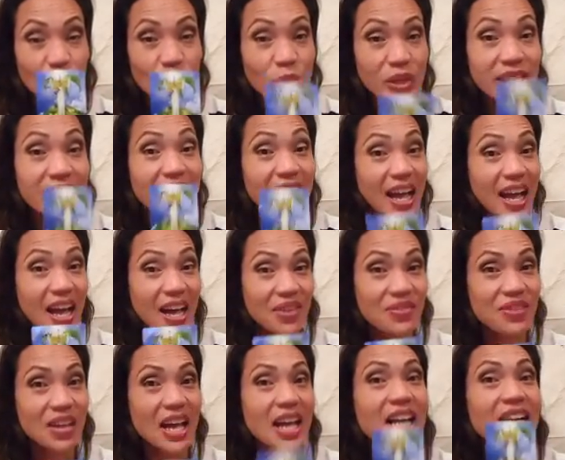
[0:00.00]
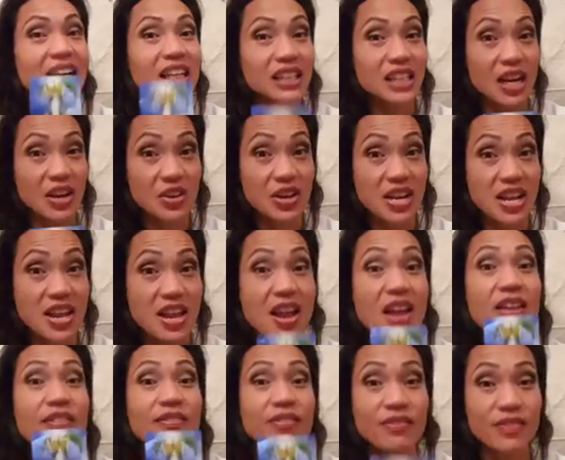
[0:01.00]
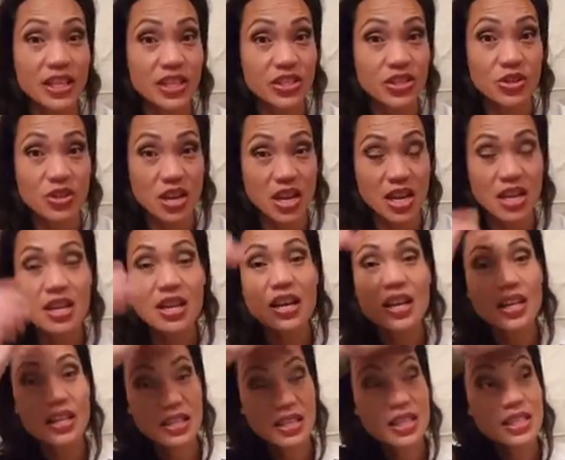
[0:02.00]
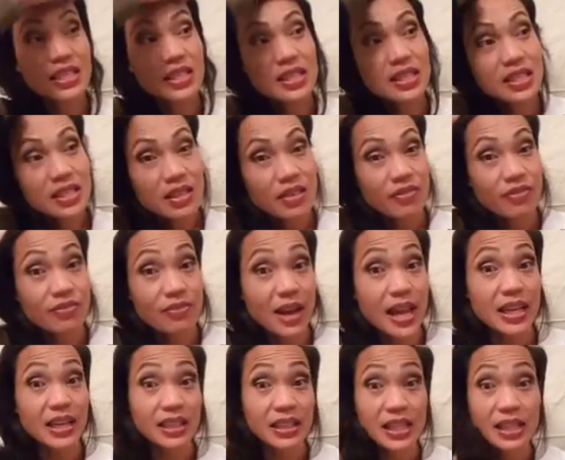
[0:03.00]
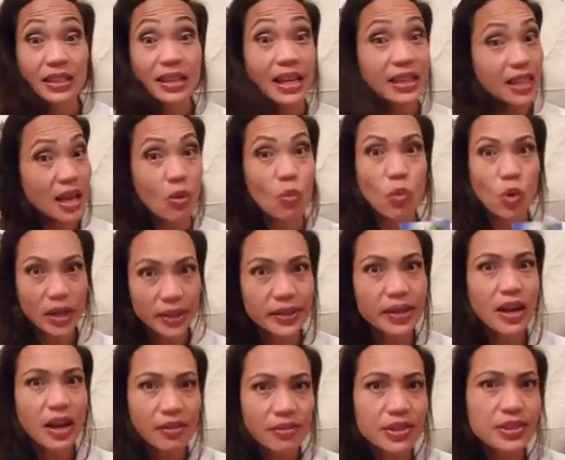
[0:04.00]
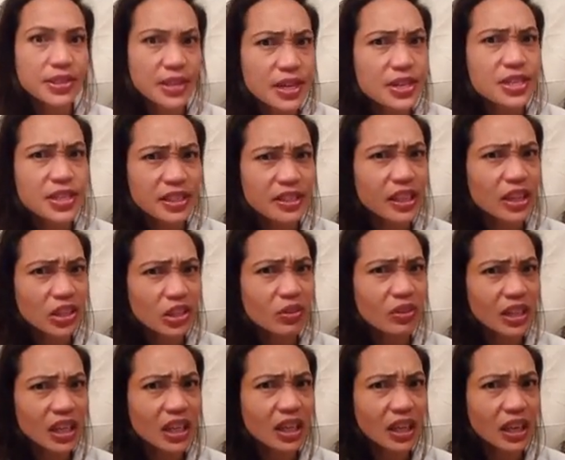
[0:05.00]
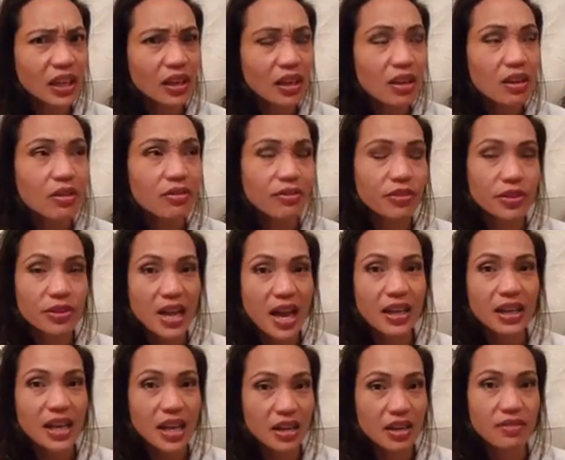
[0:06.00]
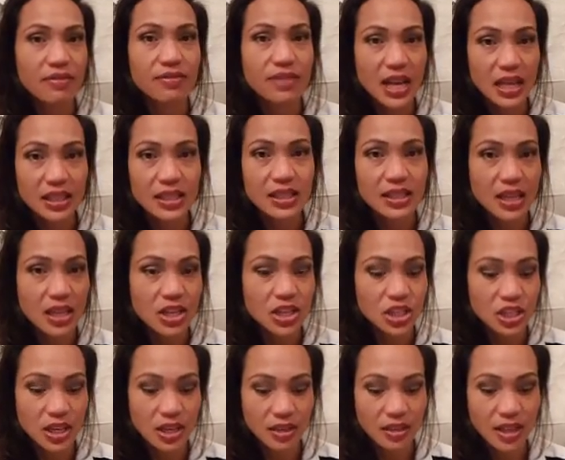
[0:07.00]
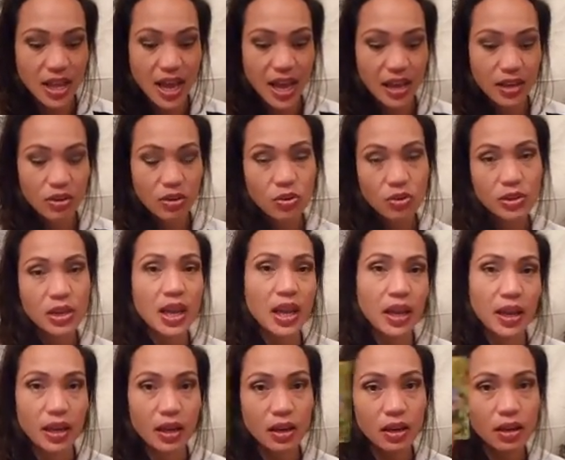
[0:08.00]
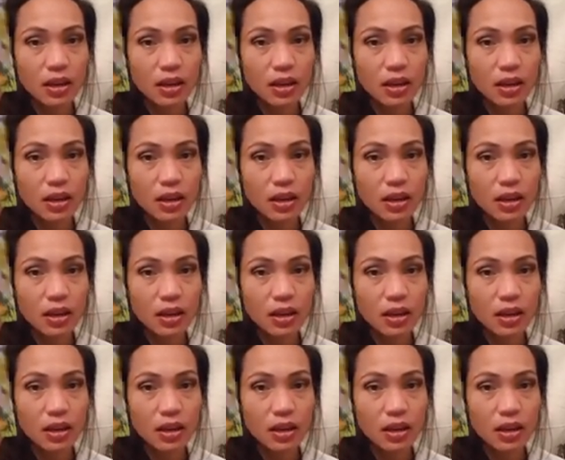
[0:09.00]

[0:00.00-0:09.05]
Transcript: We have clarity, victory. This is finally like that one conversation that you needed for that kind of validation that, okay,